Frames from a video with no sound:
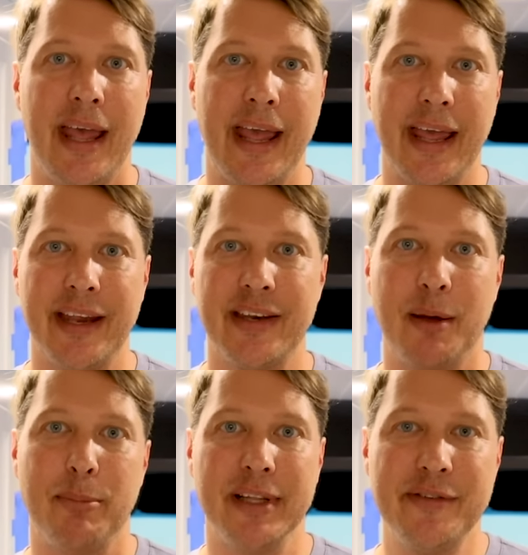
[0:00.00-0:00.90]
And
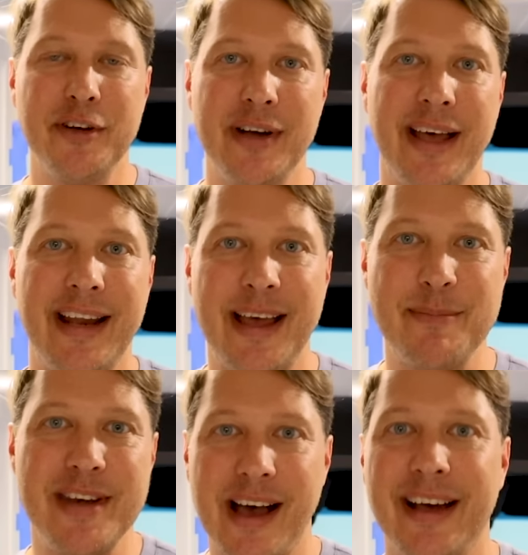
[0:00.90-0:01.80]
believe it or not,
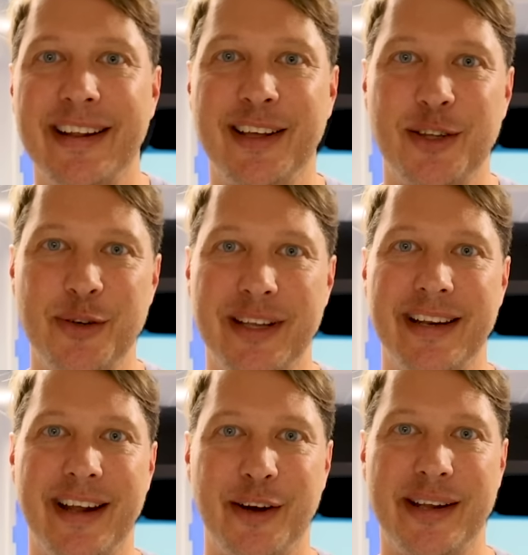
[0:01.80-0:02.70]
I'm not including
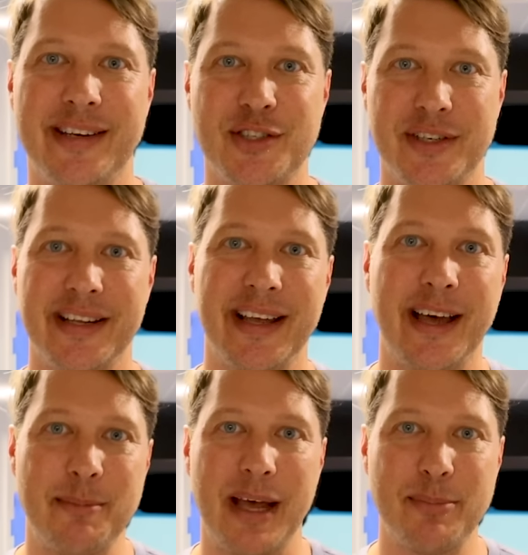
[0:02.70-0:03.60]
an air conditioning
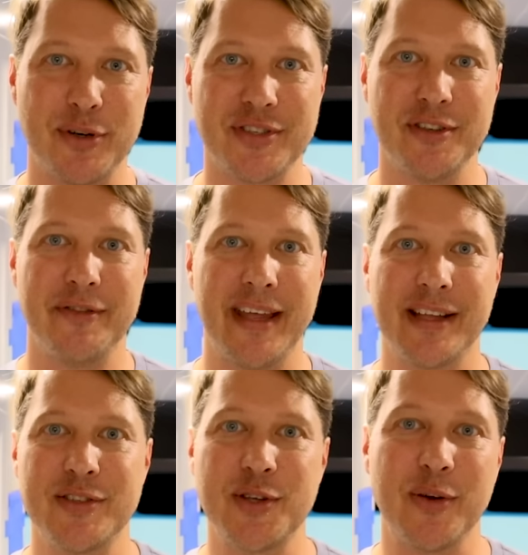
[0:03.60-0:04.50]
on my personal
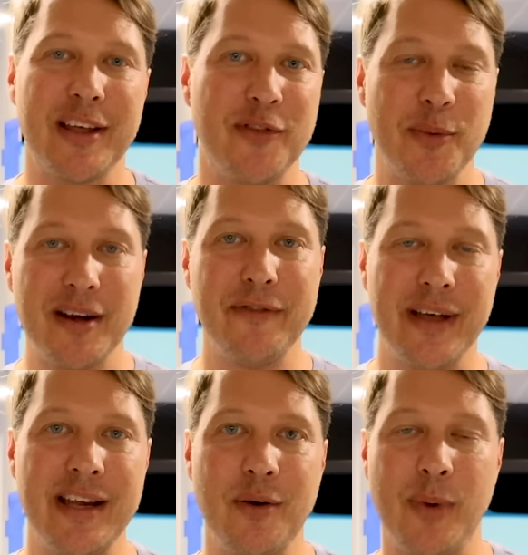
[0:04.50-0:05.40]
van. So if you want to
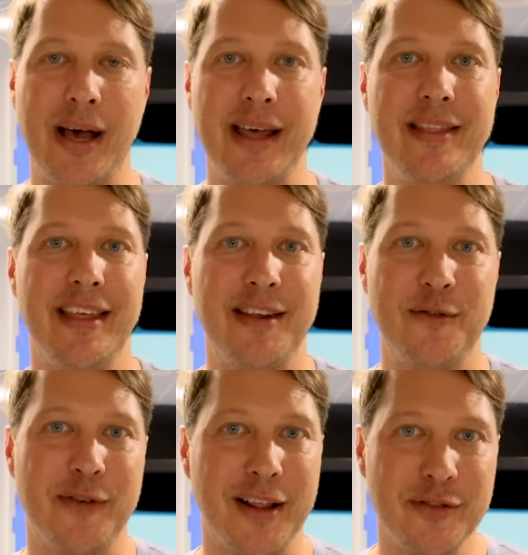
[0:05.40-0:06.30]
find out why, then
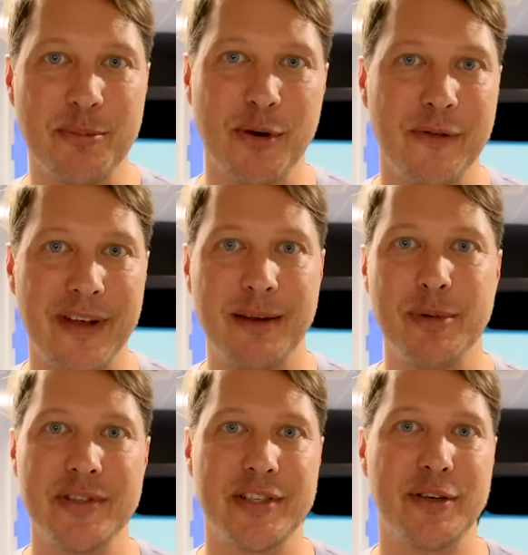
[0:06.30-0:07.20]
follow the Pro Van
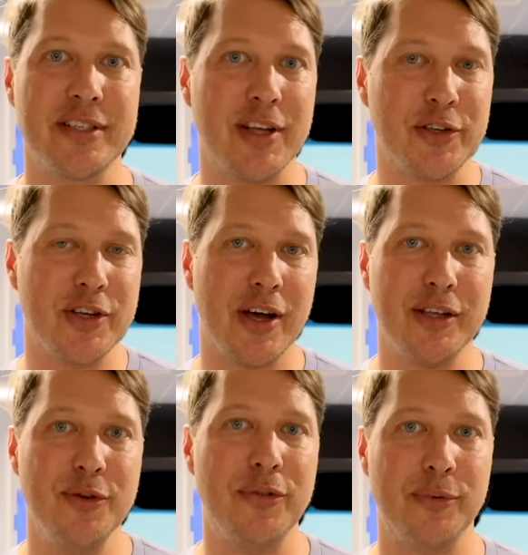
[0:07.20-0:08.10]
Build series. I'll
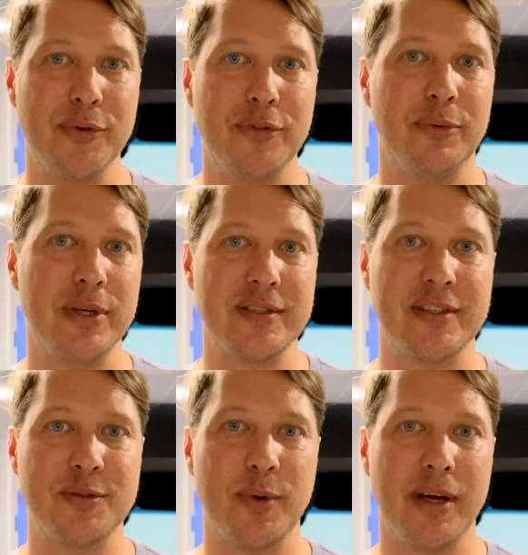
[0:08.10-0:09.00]
talk you through the
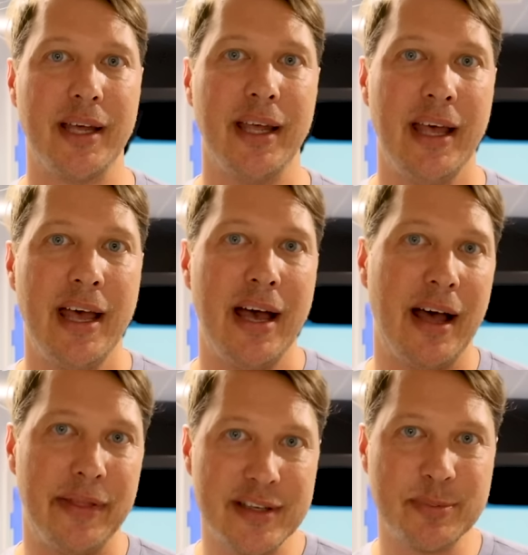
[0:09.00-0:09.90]
reasons why
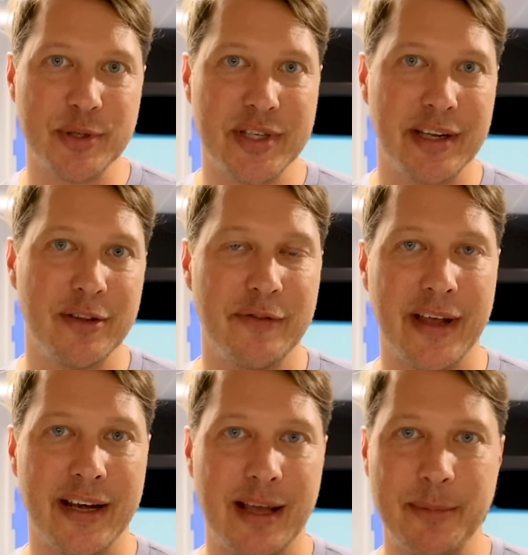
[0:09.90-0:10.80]
on this particular
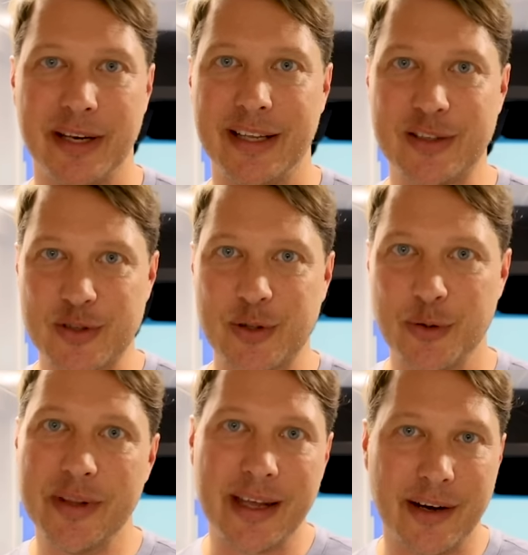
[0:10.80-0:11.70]
van, I'm going to
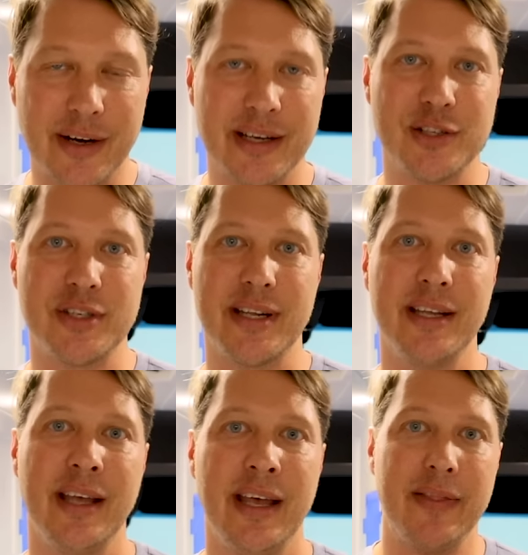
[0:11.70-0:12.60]
exclude the air
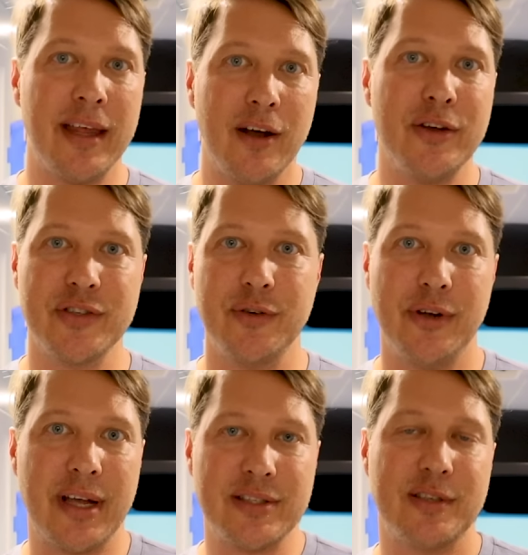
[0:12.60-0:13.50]
conditioning. And then also
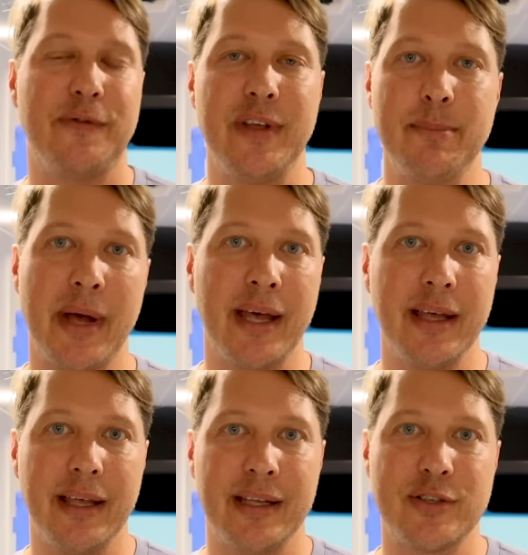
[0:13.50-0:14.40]
your guys'
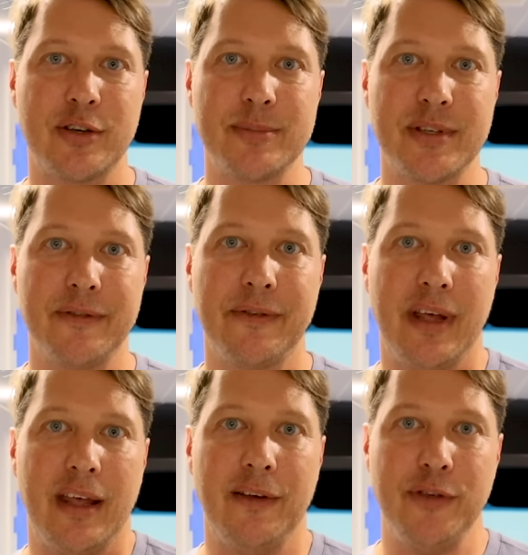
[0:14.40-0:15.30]
feedback in terms of
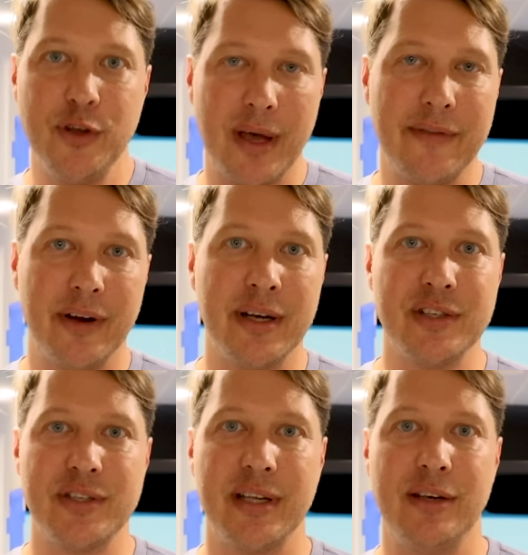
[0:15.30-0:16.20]
if you have air
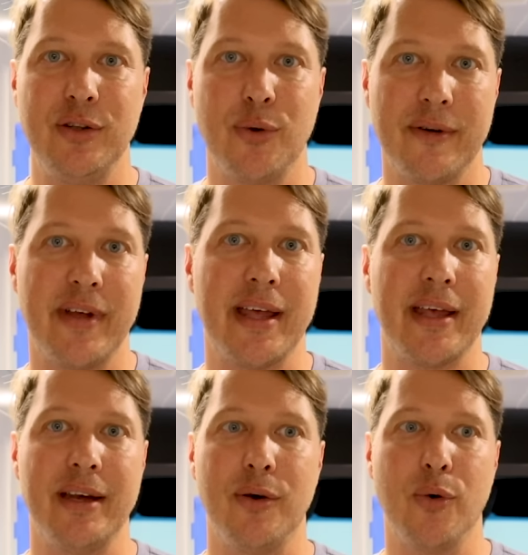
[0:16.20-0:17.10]
conditioning in your
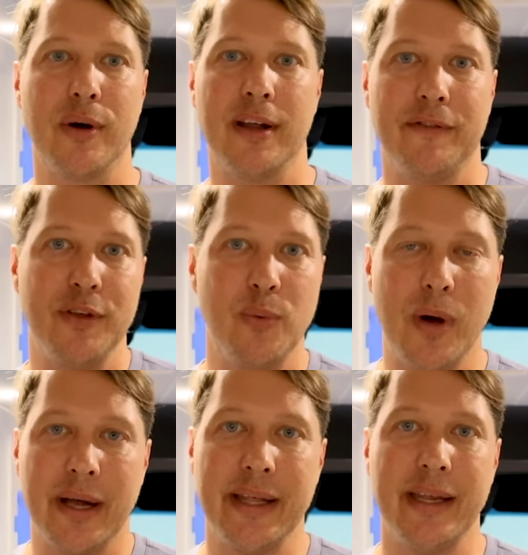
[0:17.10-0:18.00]
van or if you
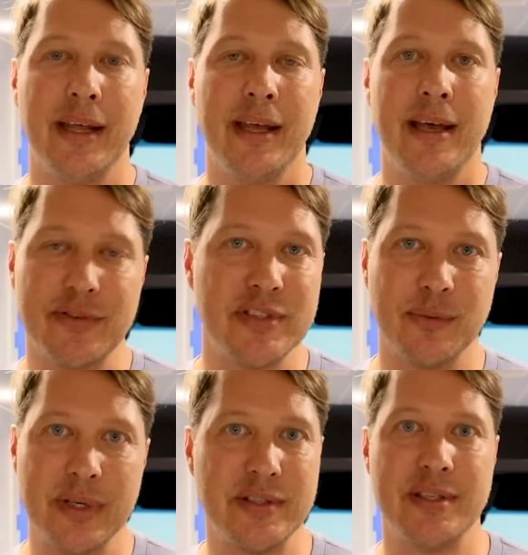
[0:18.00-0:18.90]
want it, give us
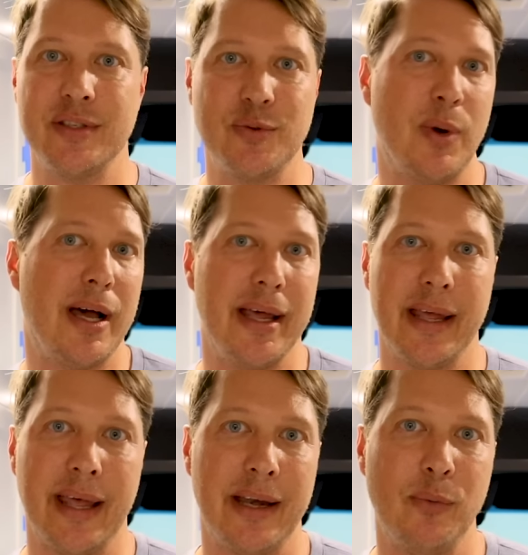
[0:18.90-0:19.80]
the reasons why
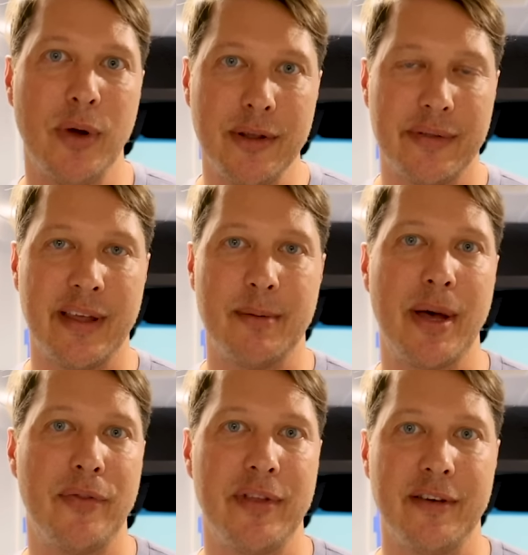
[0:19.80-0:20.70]
and what you think
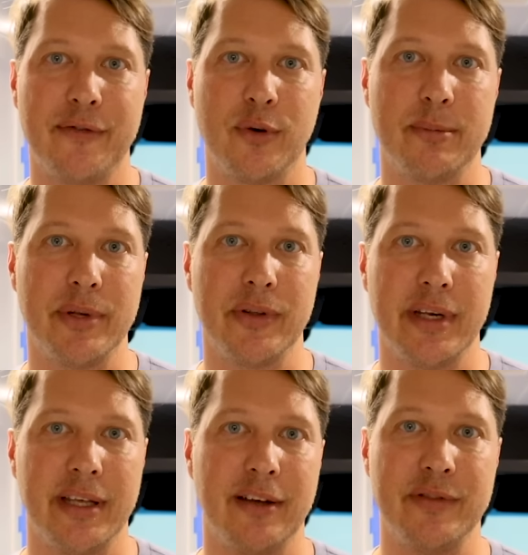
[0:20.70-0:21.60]
about the
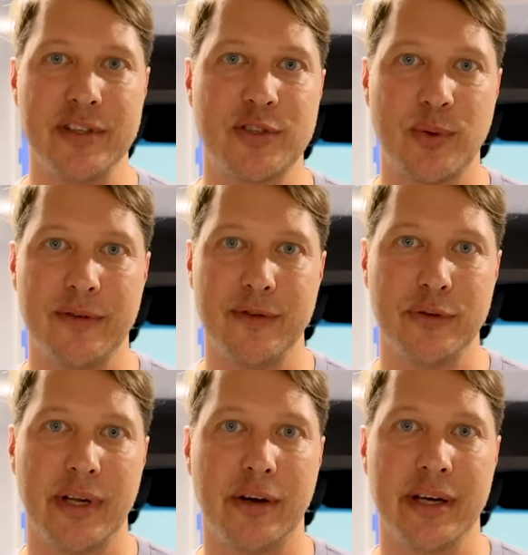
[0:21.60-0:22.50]
affordability of these 12
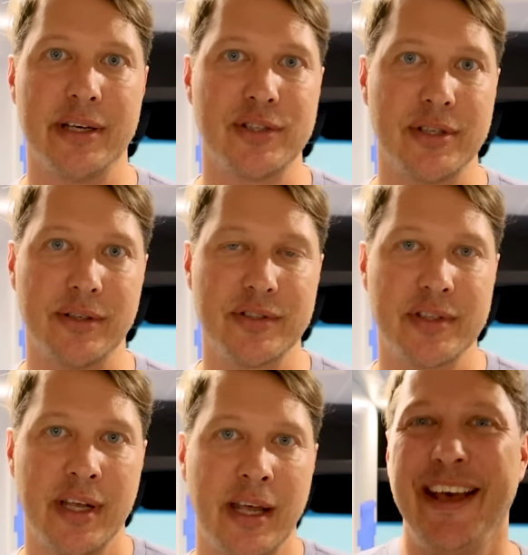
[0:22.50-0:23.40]
volt air conditioners.